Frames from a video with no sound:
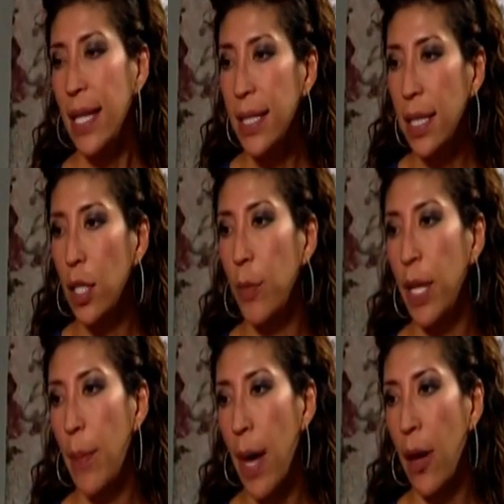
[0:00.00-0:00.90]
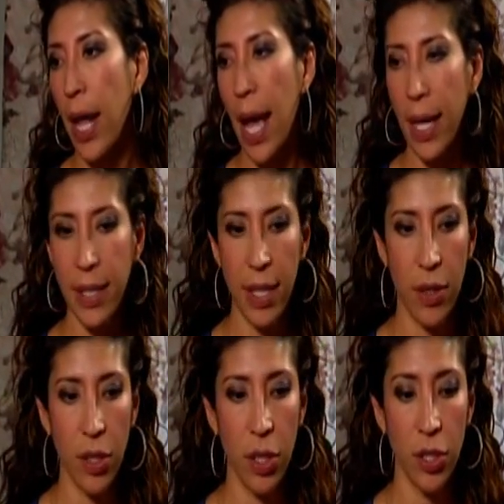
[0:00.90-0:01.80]
Tell us a little bit about High
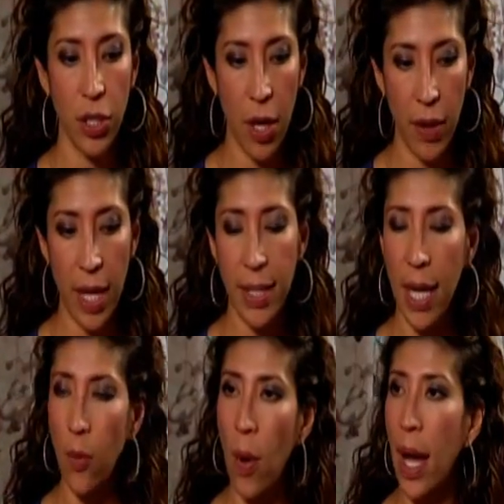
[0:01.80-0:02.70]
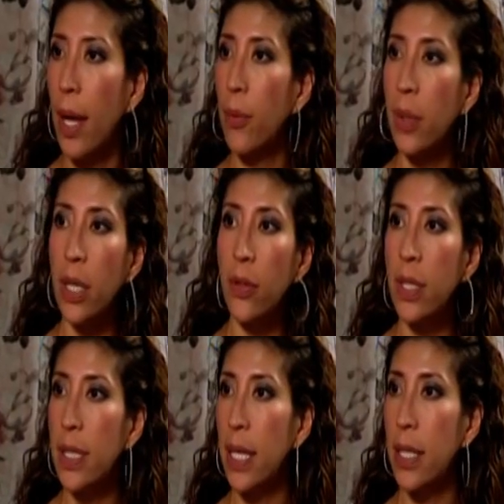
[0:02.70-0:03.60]
Sierra Shower Heads and why really you
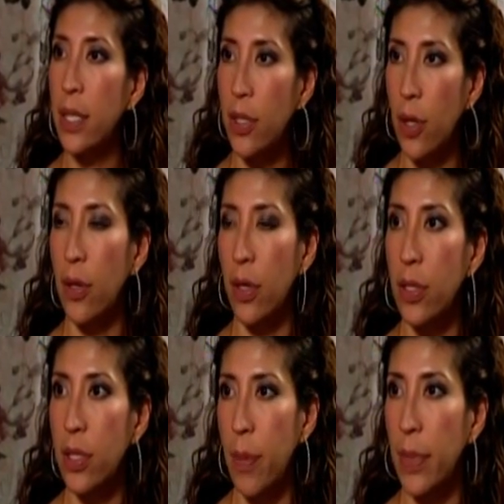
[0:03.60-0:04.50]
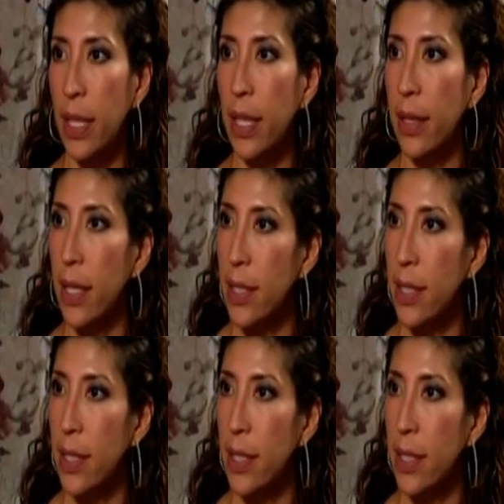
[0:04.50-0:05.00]
decided to start something like